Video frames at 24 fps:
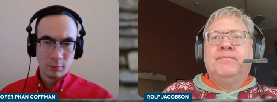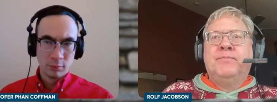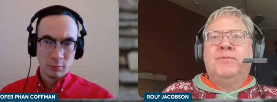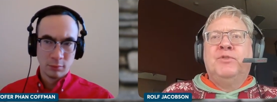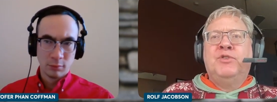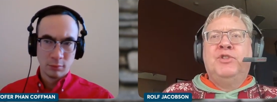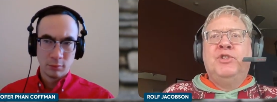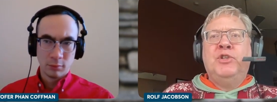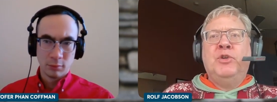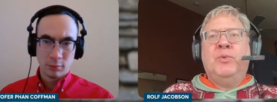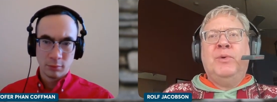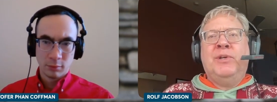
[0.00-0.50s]

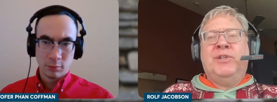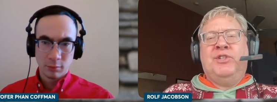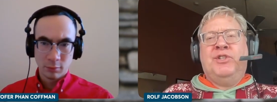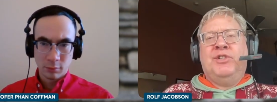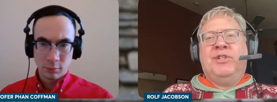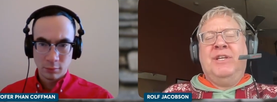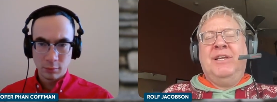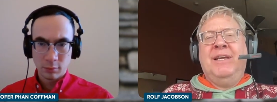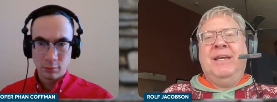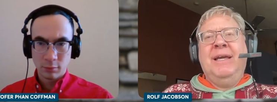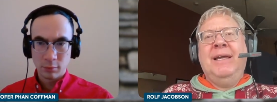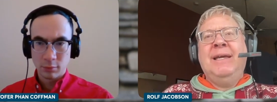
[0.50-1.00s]
Speaker 1: Jewish
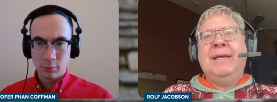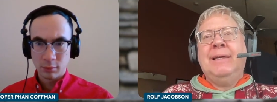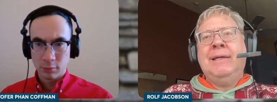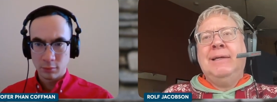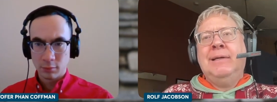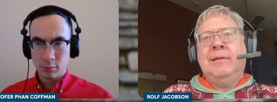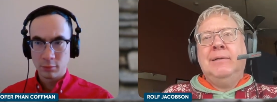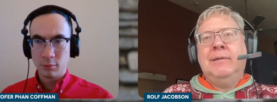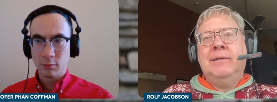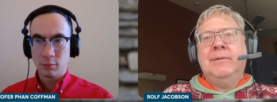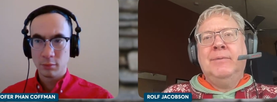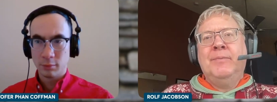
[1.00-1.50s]
king.
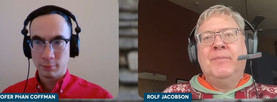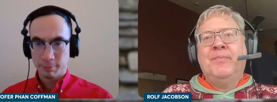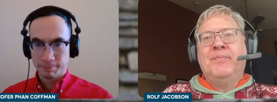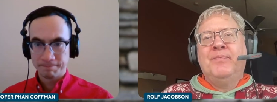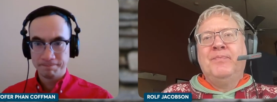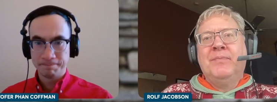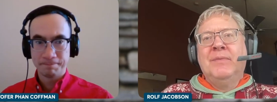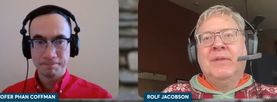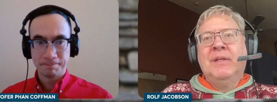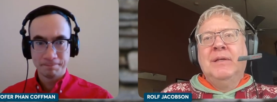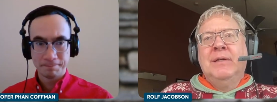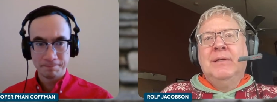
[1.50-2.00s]

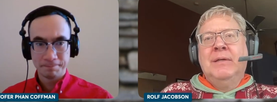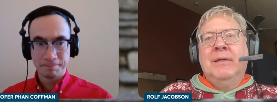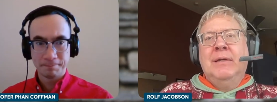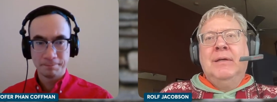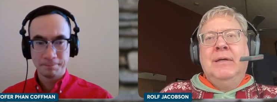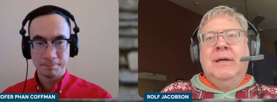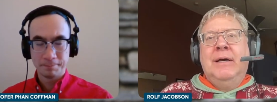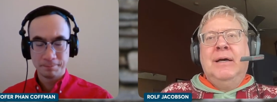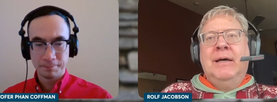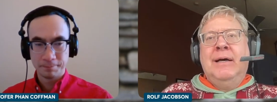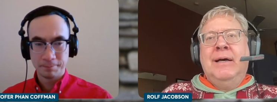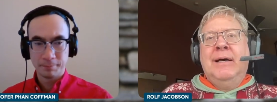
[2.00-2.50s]

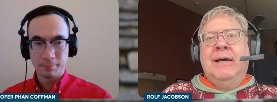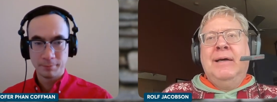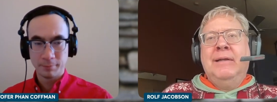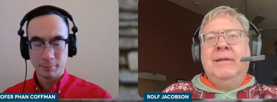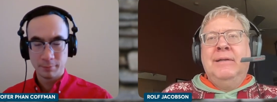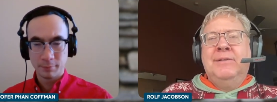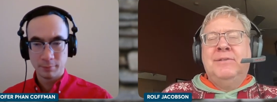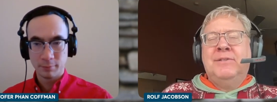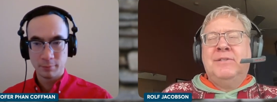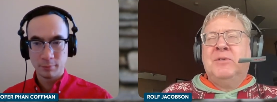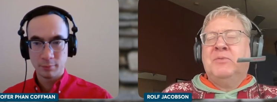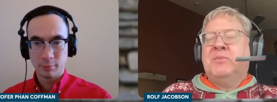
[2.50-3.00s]

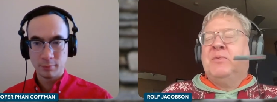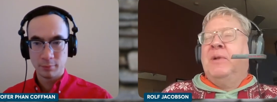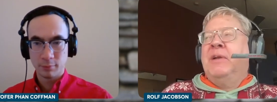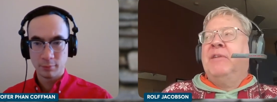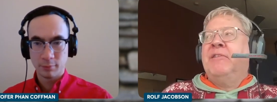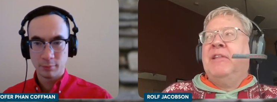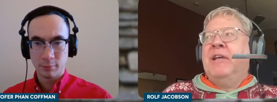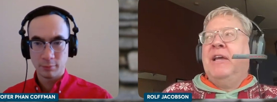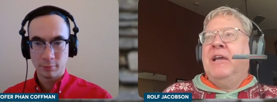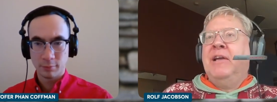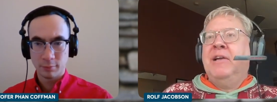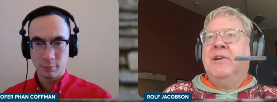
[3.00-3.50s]
Is this one of
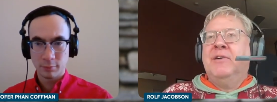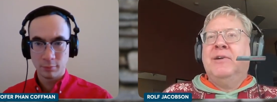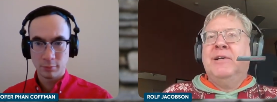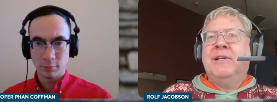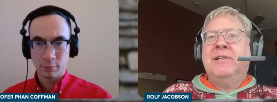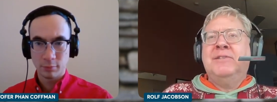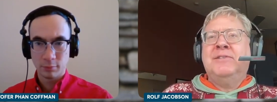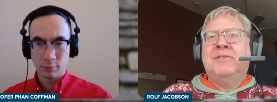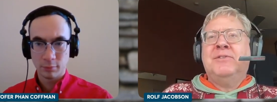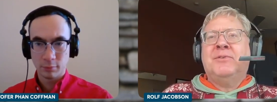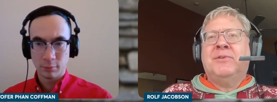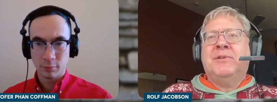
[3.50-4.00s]
the
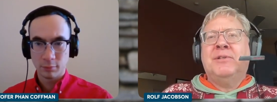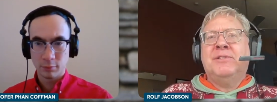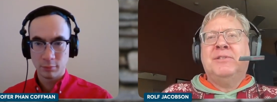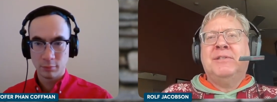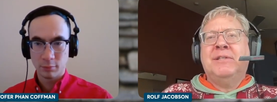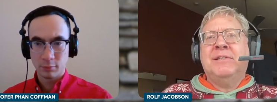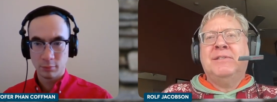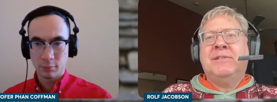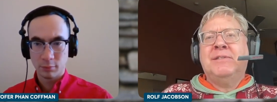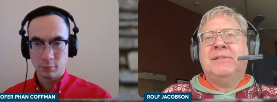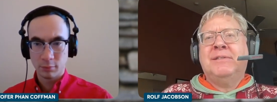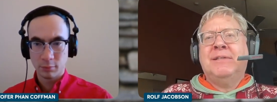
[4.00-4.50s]
Herods, or is
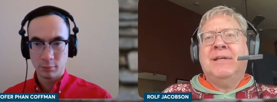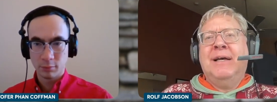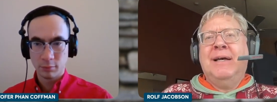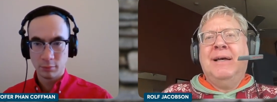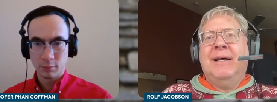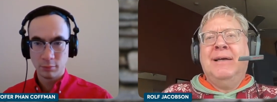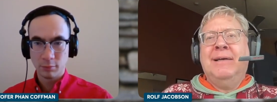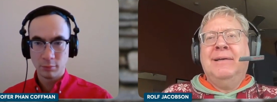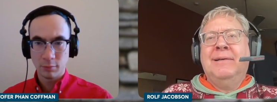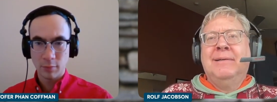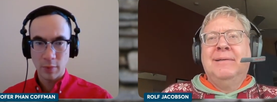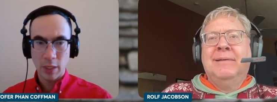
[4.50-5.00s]
this
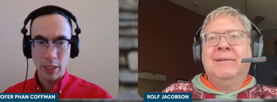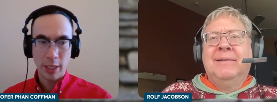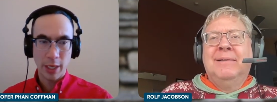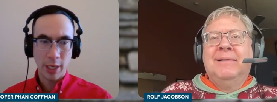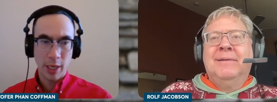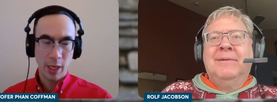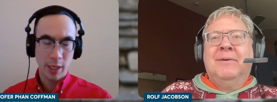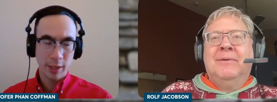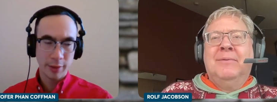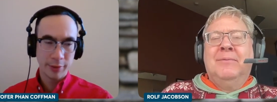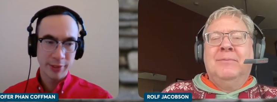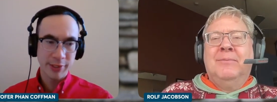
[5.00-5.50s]
this
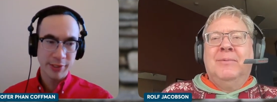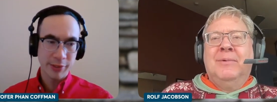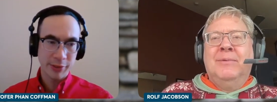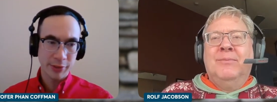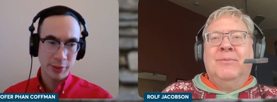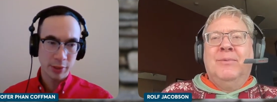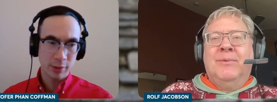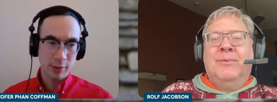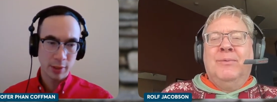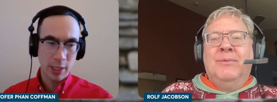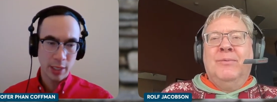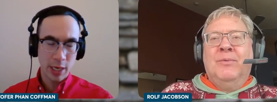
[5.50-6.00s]

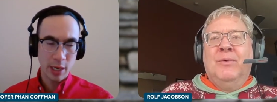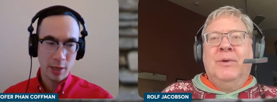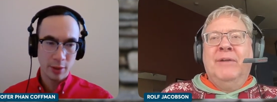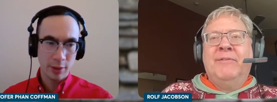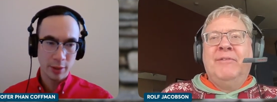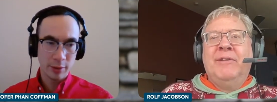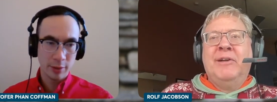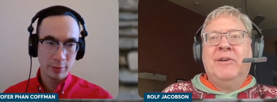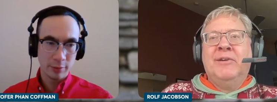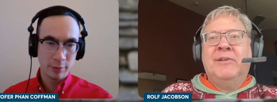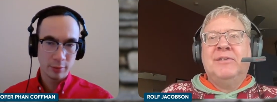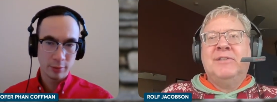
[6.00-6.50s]
Speaker 2: is one of
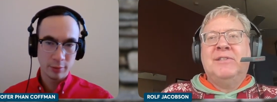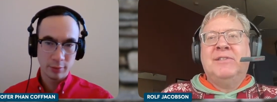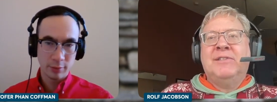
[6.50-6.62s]
Herod's